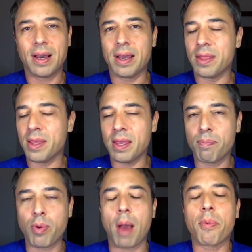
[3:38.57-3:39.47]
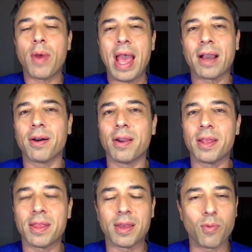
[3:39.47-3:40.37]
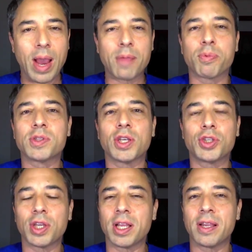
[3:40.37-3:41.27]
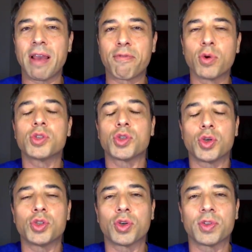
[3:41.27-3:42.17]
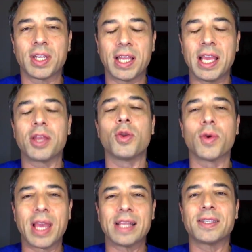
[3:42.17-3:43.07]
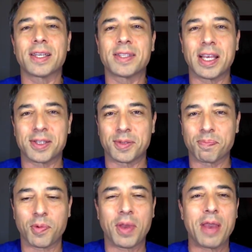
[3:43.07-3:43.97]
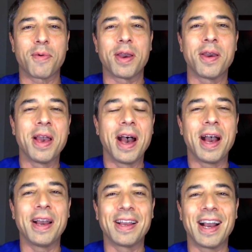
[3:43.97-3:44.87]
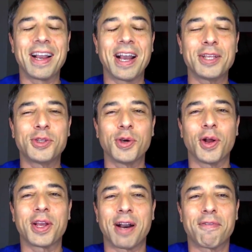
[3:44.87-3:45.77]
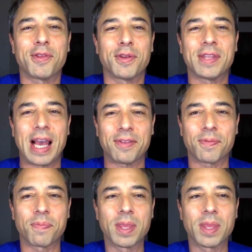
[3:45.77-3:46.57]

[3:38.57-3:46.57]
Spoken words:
in the proper angle, in the right position, have good surgical technique, and you'll get success. Okay, I got you all covered on that.